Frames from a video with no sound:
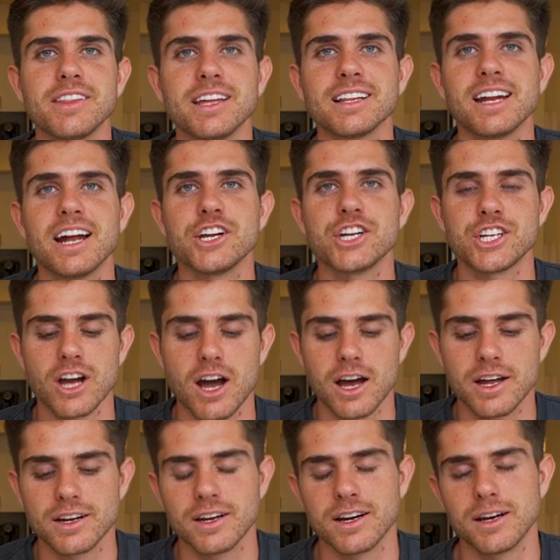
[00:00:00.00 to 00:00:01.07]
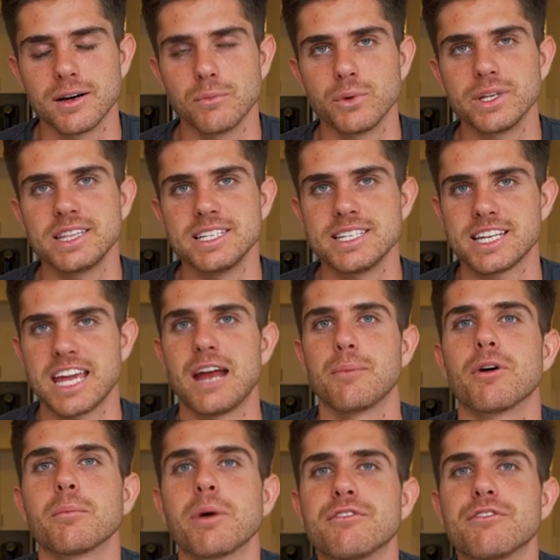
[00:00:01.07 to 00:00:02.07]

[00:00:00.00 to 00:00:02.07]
thing that I shot with this camera on